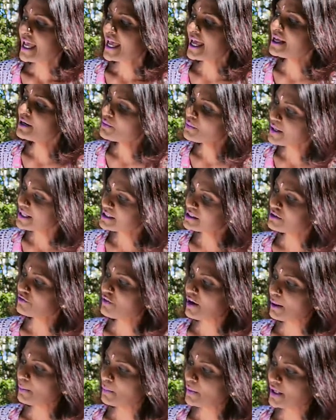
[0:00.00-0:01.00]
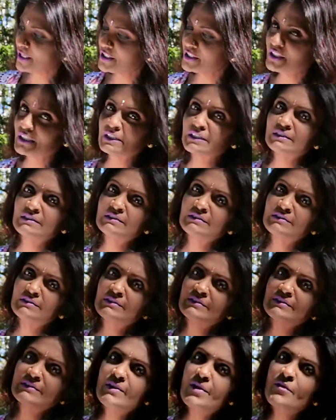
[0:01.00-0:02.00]
and raise the vibration
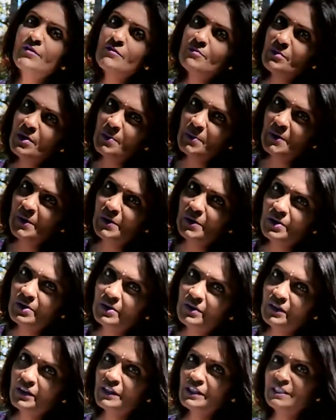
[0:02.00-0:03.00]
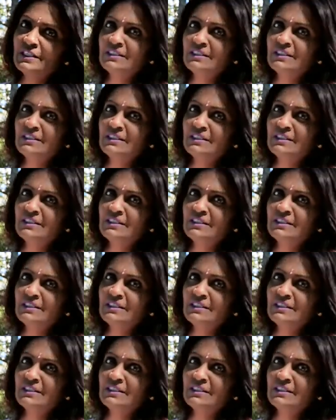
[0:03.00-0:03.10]
of Mama Earth?